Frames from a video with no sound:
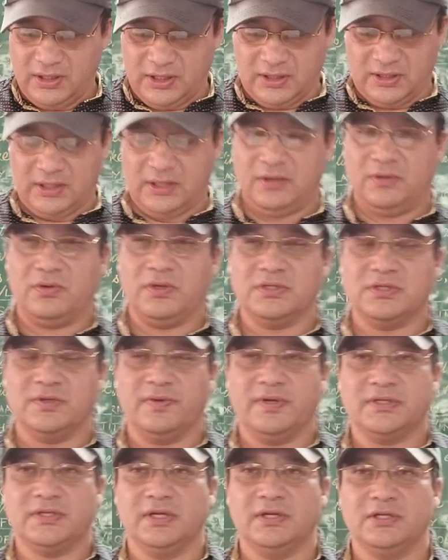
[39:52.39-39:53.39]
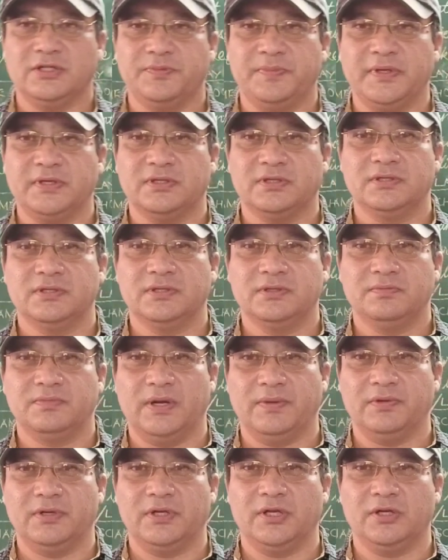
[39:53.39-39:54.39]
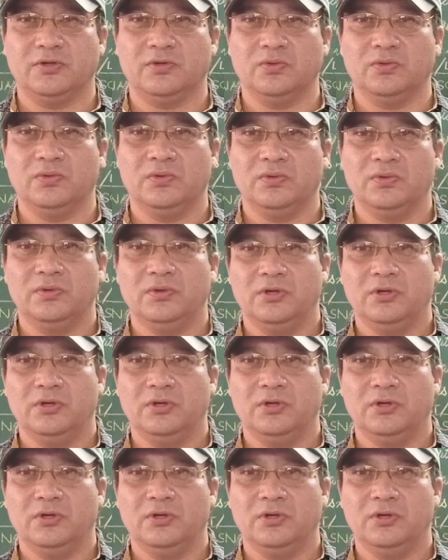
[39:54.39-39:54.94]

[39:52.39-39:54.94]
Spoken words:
And then, okay, Sebastian speaks privately to